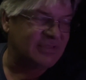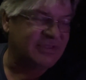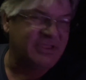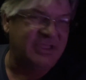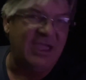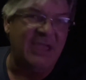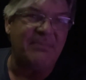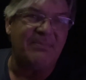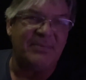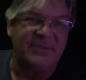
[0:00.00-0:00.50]

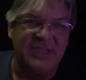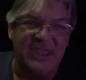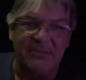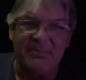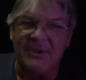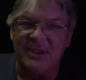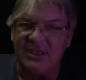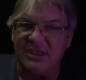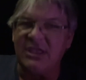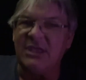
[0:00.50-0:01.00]
keep
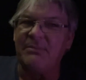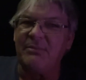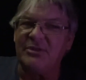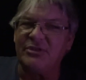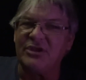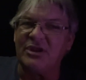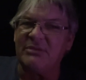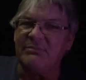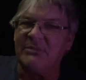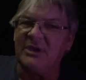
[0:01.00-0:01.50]
it
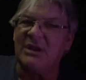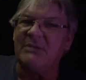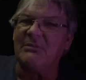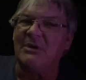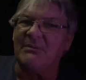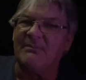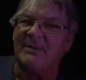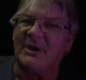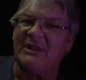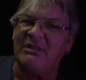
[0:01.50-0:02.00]
to the
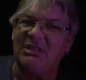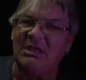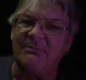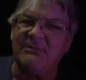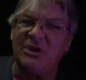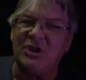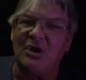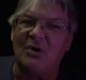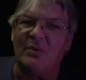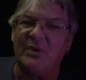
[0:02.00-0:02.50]
minimum, but let
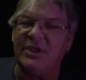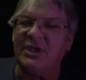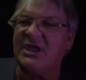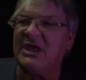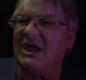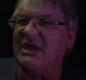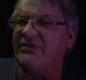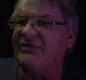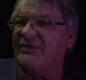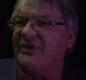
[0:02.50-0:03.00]
me know what you
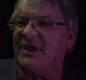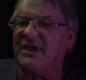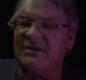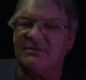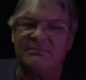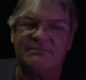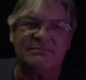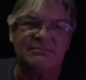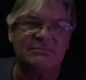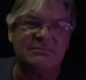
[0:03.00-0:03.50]
guys think.
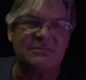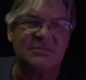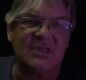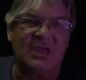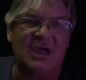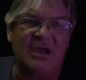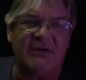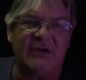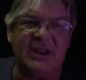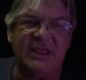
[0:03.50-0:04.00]

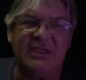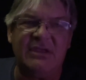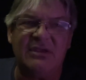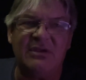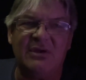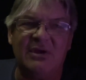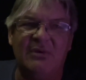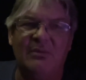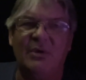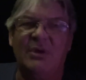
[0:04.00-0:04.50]
Alrighty?
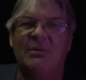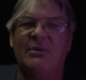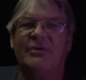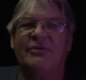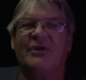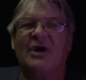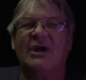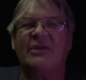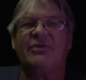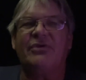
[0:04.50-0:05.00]
And we will
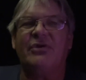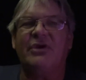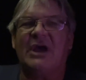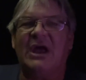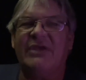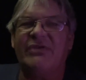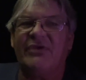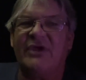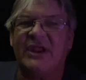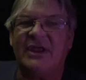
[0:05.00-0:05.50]
talk to you
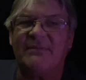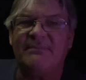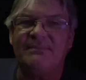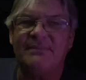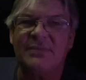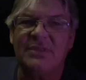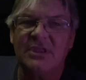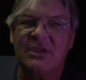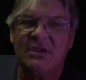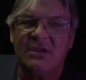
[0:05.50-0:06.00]
guys later.
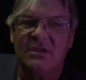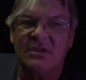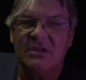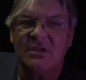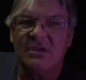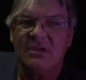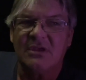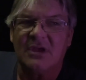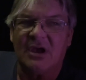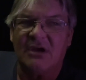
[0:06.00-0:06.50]

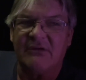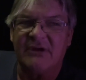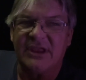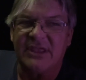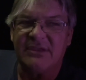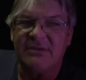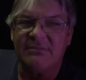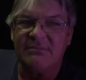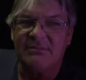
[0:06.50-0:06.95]
Alrighty.